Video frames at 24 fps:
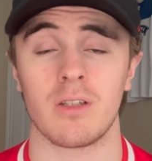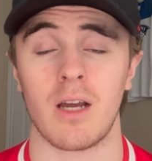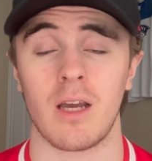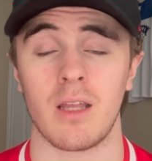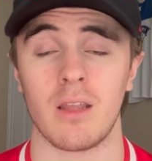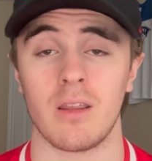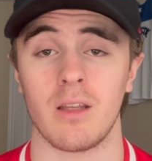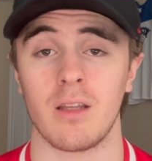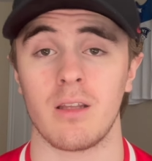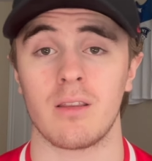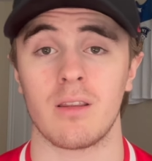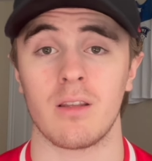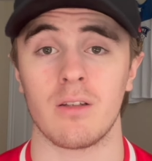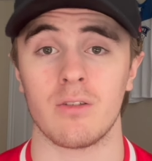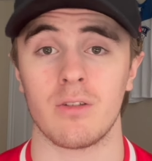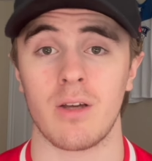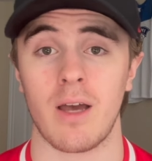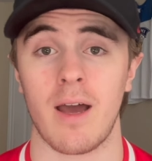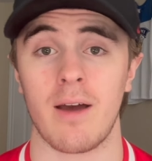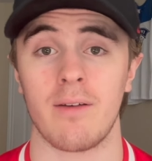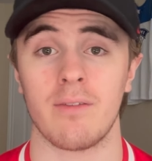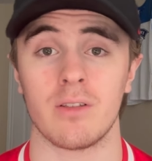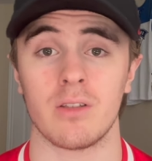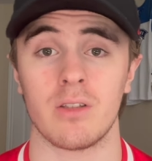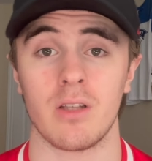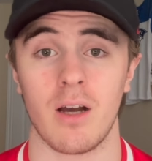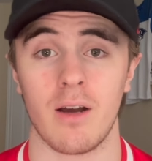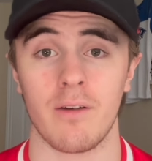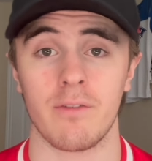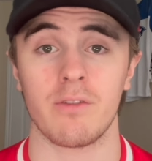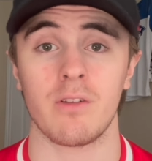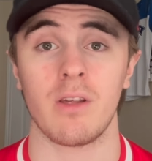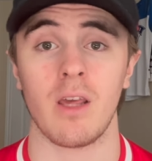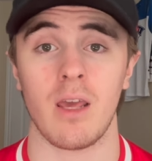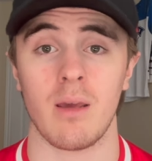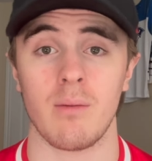I think they'll have a
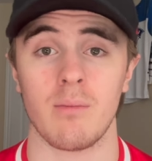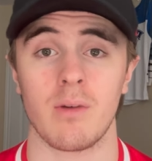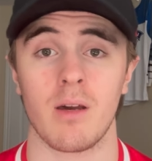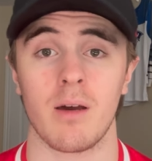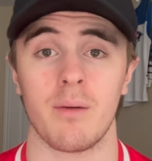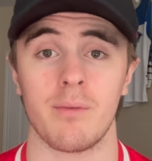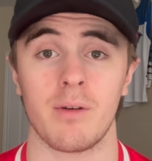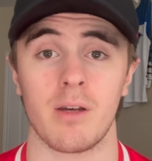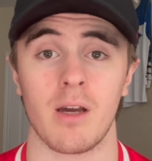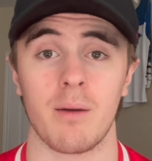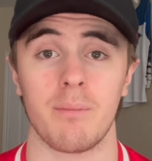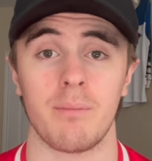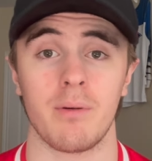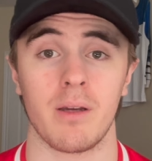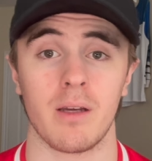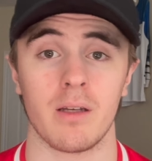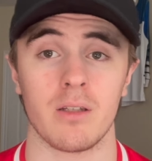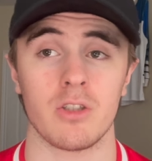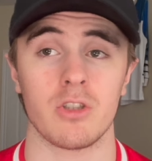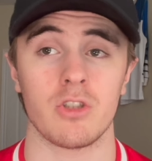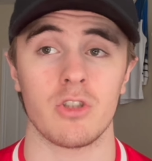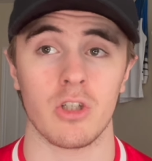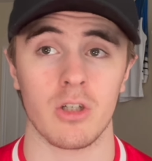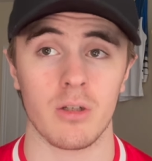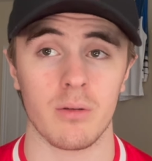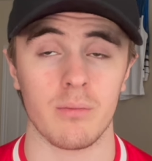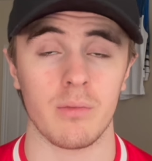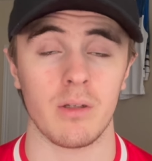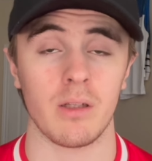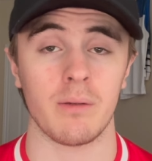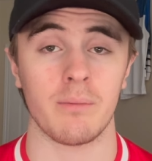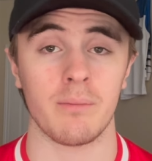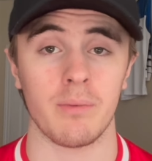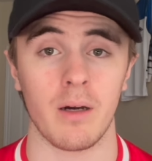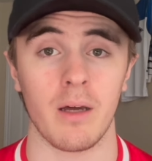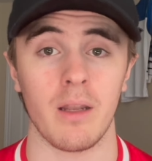tough game coming up against
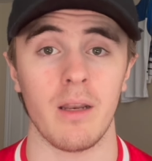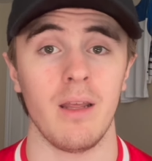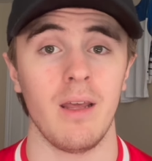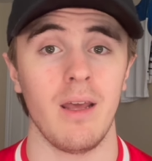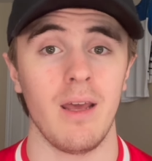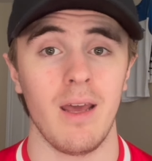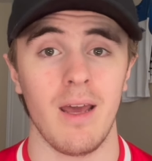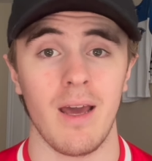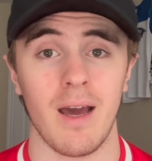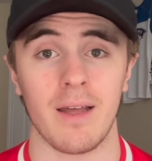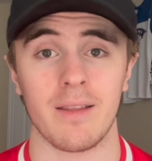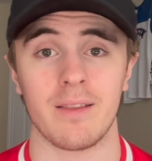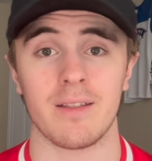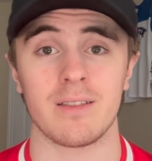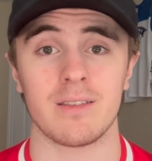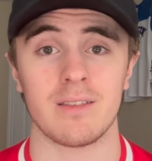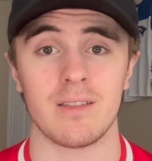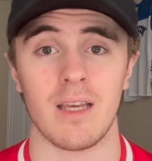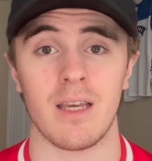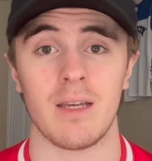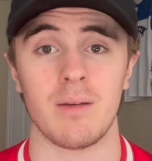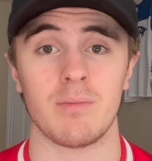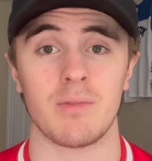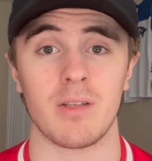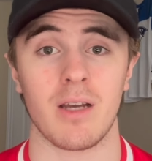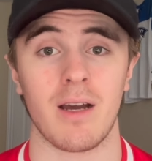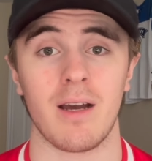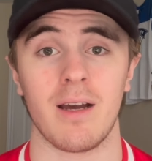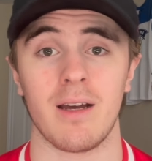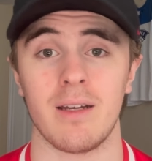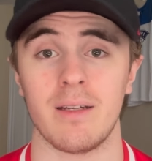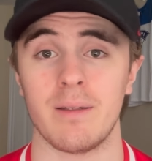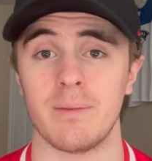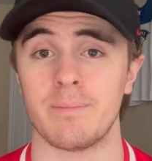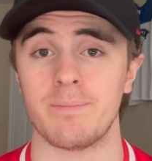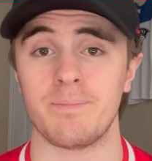Germany, but at the same
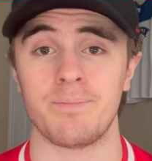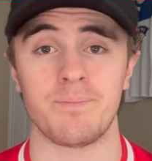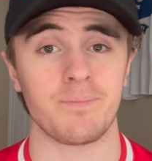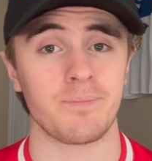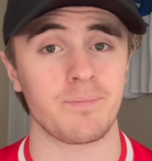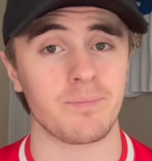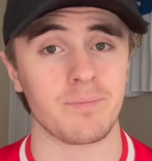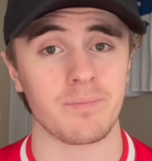time,